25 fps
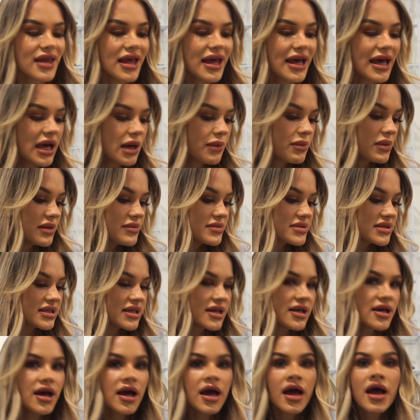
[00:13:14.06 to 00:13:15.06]
Hey,
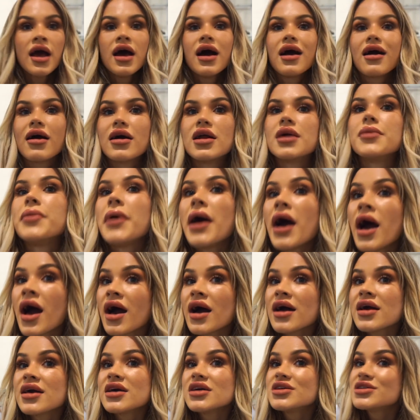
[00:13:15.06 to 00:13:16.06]
Memesie. I got a
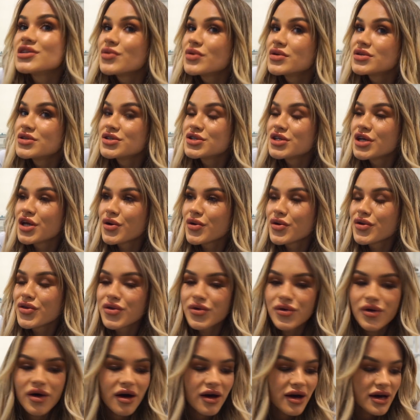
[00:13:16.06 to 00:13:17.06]
package I want to share with you
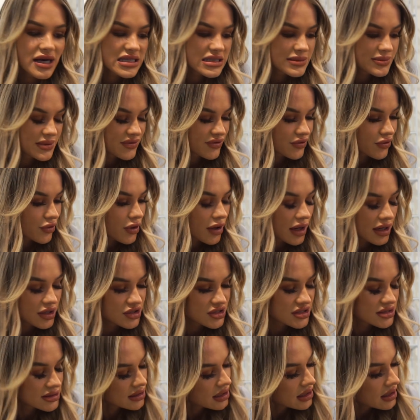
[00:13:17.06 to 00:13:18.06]
guys before I
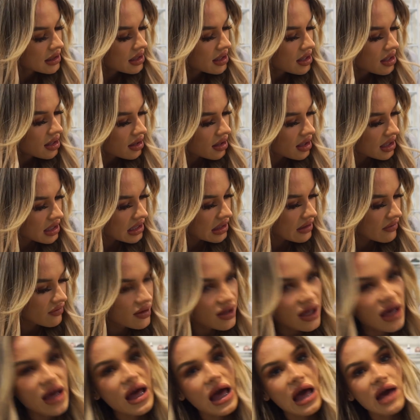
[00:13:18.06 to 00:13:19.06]
just kind of
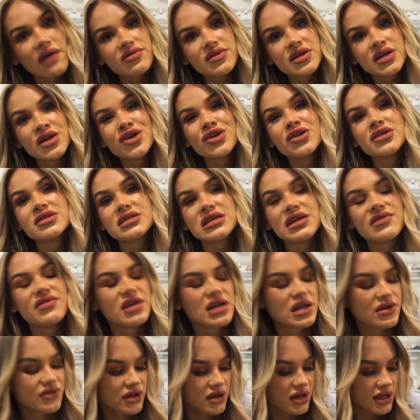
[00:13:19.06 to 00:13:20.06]
have dinner this evening,
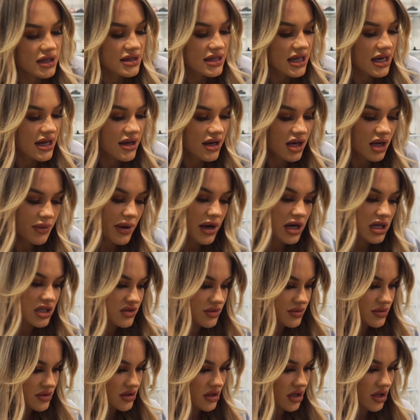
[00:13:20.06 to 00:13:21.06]
everything like that. I got a package
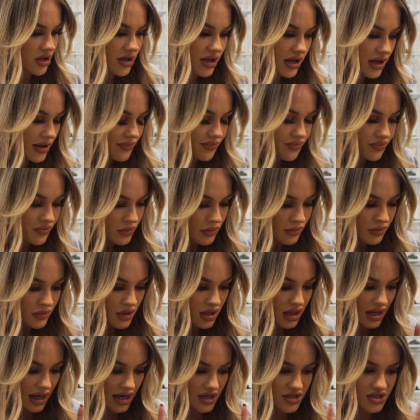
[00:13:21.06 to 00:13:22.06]
from Zara.
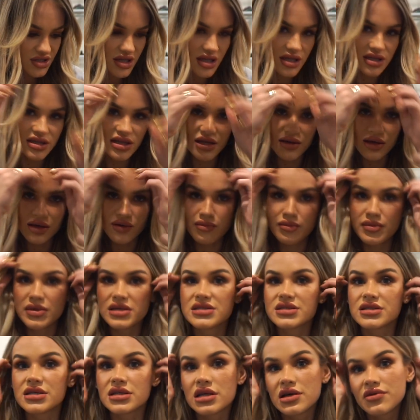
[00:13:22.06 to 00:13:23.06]
Actually, like, they like,
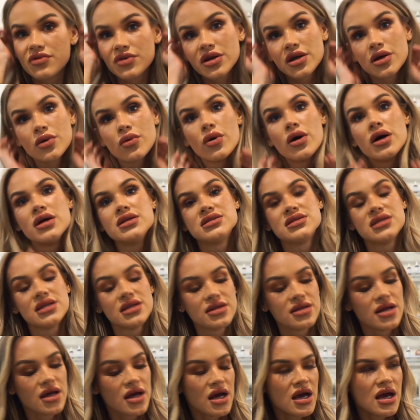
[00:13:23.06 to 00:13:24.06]
misdelivered it once,
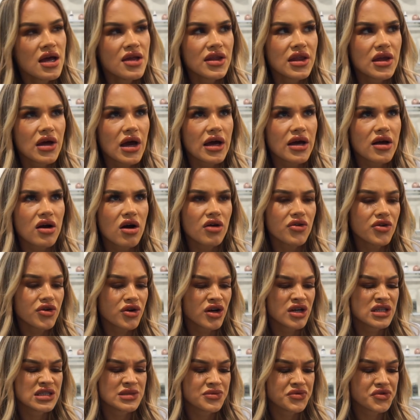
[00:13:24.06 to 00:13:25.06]
and they, I called their
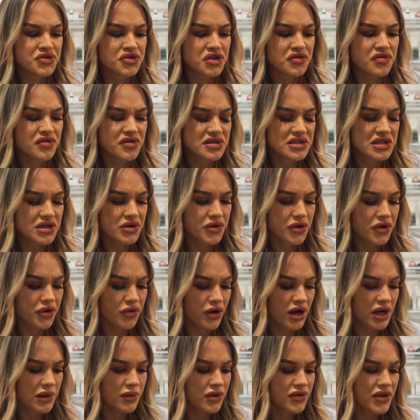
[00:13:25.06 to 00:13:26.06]
customer service, and they were
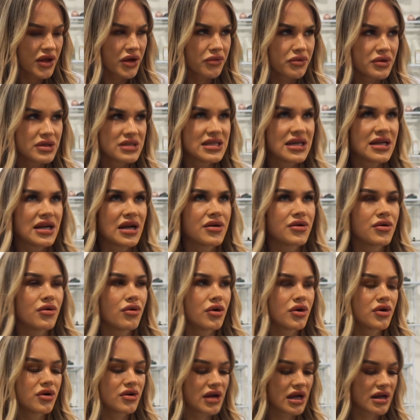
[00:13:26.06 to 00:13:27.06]
incredible, and they resent on
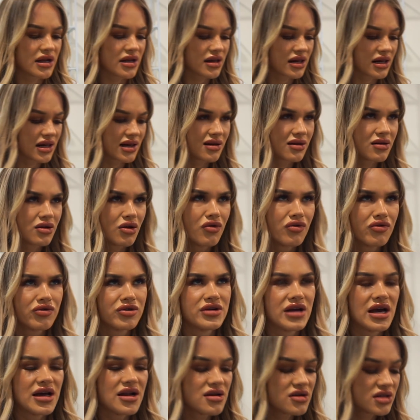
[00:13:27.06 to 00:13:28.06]
order and had it, like,
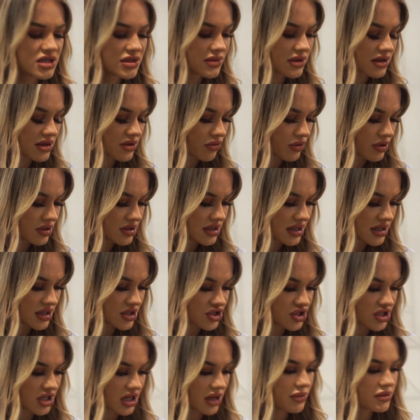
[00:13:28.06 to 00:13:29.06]
overnight or something, like, one day
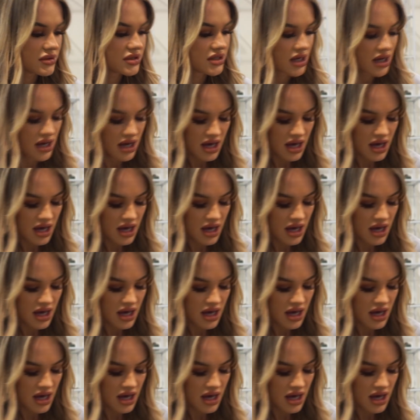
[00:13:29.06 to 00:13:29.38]
shipped.